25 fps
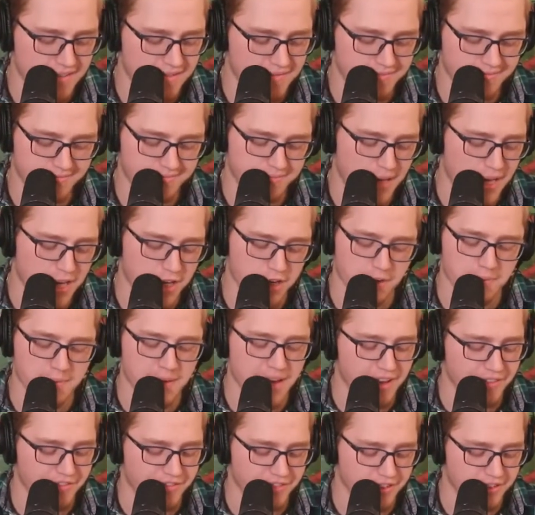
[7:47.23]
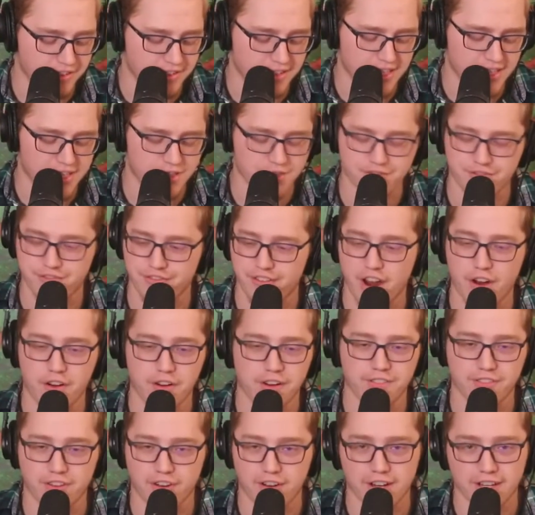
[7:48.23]
Baker Mayfield is
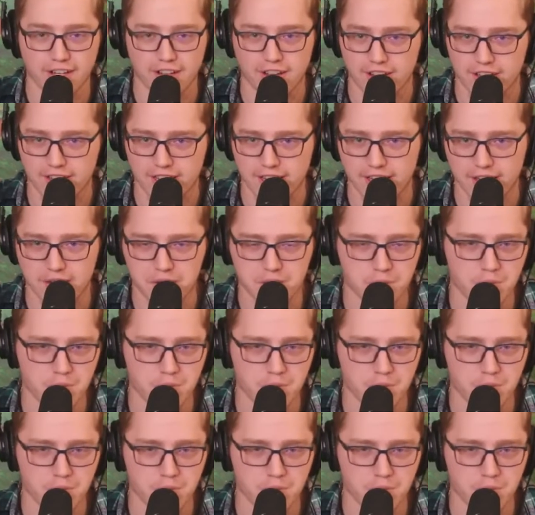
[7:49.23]
very, very lucky.